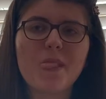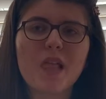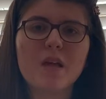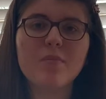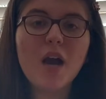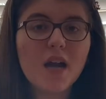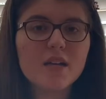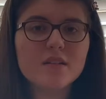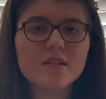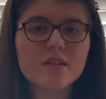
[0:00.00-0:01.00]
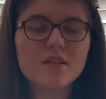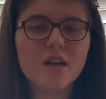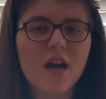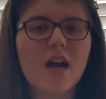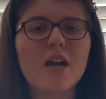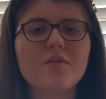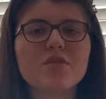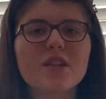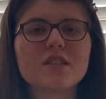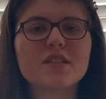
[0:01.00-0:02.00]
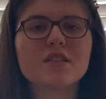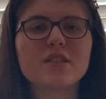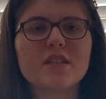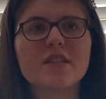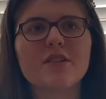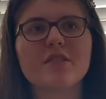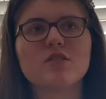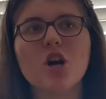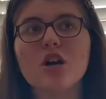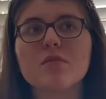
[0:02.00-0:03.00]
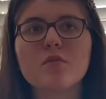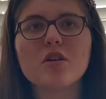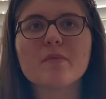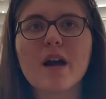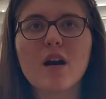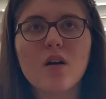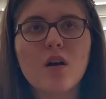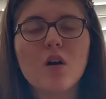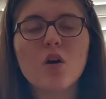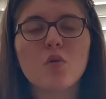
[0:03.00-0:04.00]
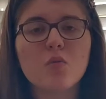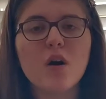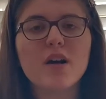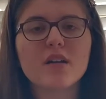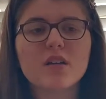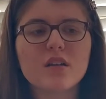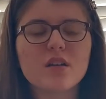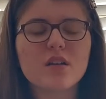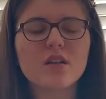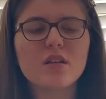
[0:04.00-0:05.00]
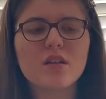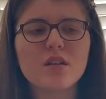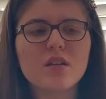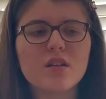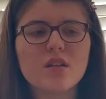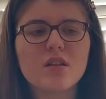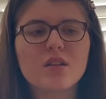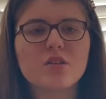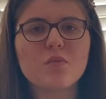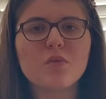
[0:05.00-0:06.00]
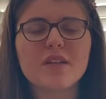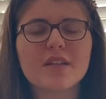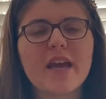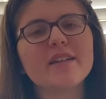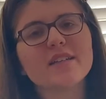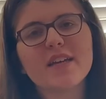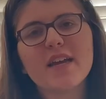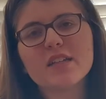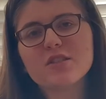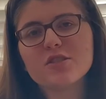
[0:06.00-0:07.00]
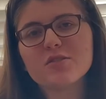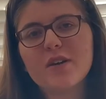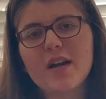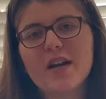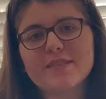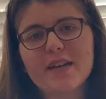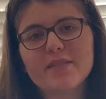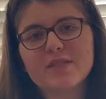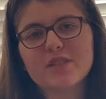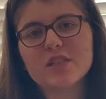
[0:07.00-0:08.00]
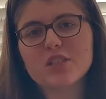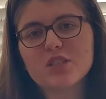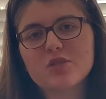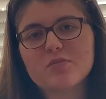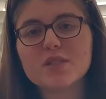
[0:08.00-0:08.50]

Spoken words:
But I would like to sit here and talk more about what we can and can't do as having feeding tubes.